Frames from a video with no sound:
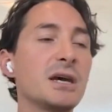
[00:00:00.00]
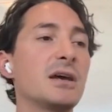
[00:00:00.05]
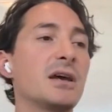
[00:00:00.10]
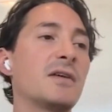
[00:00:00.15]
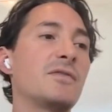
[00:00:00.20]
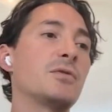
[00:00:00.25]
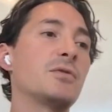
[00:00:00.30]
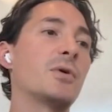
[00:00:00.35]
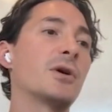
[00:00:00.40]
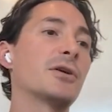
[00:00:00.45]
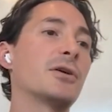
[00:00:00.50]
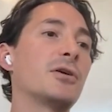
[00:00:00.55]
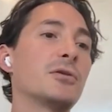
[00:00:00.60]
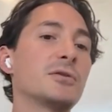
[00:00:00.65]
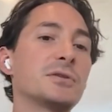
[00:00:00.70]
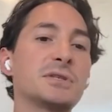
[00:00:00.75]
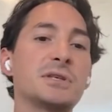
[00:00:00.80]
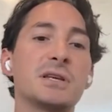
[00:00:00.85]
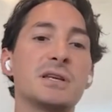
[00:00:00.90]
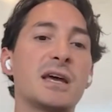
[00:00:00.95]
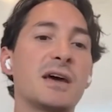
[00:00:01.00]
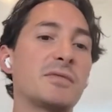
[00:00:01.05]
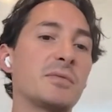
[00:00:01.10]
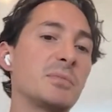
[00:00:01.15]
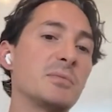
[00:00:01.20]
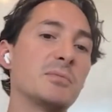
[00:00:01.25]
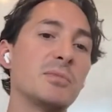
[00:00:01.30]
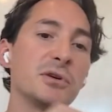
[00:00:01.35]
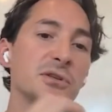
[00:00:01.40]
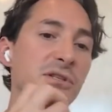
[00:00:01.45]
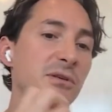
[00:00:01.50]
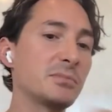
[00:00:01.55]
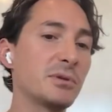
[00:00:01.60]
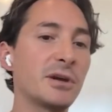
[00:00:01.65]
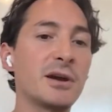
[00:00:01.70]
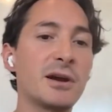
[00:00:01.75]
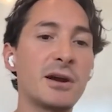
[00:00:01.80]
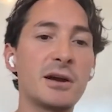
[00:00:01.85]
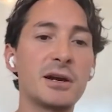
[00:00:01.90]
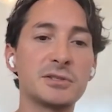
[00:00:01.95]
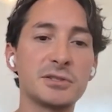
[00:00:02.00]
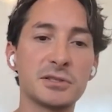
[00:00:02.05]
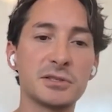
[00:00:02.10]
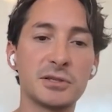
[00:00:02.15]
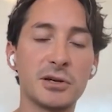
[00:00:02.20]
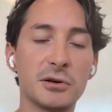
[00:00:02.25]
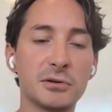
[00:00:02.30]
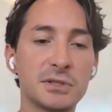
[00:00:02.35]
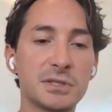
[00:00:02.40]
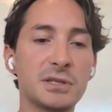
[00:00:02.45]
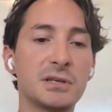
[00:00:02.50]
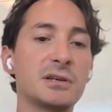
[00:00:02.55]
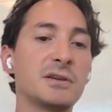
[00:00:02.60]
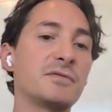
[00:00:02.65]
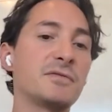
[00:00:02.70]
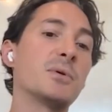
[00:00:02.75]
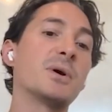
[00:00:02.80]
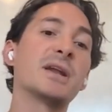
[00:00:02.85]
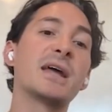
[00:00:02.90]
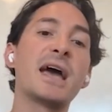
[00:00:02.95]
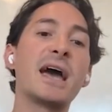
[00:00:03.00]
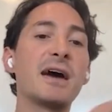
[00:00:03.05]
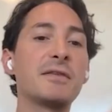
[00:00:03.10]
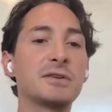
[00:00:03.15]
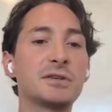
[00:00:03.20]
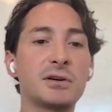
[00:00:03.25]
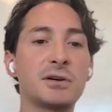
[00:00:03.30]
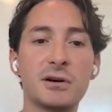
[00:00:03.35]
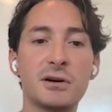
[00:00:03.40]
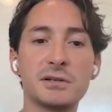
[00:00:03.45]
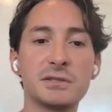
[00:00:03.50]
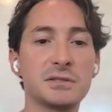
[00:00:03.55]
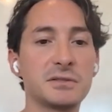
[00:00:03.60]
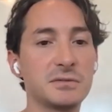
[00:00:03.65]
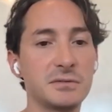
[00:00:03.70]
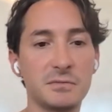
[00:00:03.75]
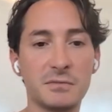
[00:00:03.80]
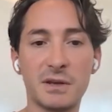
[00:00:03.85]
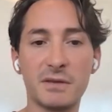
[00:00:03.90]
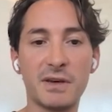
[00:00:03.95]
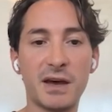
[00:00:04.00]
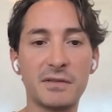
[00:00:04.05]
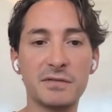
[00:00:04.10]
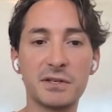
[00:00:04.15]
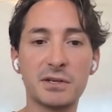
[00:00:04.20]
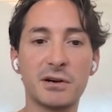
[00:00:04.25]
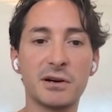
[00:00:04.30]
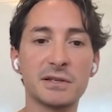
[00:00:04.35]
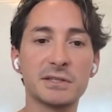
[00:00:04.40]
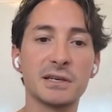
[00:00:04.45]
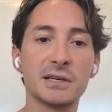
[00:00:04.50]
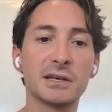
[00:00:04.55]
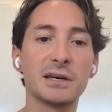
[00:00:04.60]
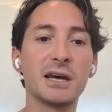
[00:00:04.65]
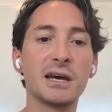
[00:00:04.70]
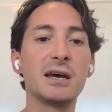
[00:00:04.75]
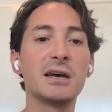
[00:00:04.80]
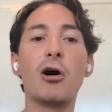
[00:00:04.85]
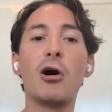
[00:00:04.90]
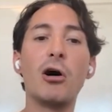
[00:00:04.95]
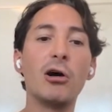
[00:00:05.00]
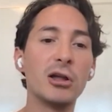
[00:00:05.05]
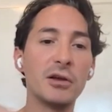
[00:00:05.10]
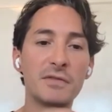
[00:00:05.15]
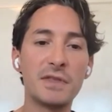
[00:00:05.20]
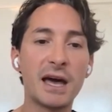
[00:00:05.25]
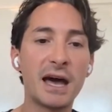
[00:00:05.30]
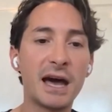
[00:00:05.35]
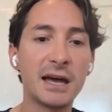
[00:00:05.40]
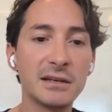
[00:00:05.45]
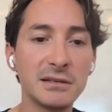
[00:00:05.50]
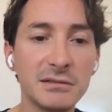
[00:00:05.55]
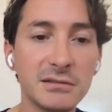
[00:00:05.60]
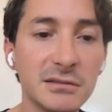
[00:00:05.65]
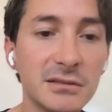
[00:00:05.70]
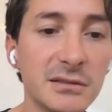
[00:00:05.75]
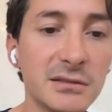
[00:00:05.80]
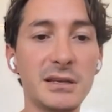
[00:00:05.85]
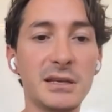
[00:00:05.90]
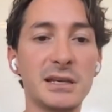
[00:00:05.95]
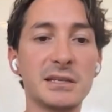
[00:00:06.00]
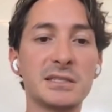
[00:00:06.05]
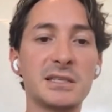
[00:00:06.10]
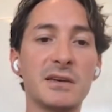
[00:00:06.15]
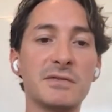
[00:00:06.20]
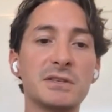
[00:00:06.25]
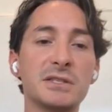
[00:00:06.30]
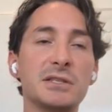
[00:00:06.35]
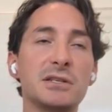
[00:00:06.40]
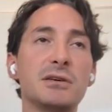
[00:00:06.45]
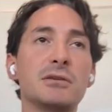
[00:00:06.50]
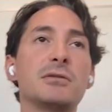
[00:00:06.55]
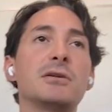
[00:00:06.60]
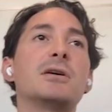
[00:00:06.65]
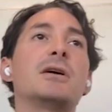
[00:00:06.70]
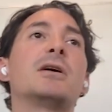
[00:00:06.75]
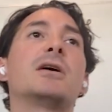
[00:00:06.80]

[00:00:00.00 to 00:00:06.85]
If you want to host it and have it be multiplayer, it's just hosted. If you want avatars, you have avatars. Like, all of that is given to you.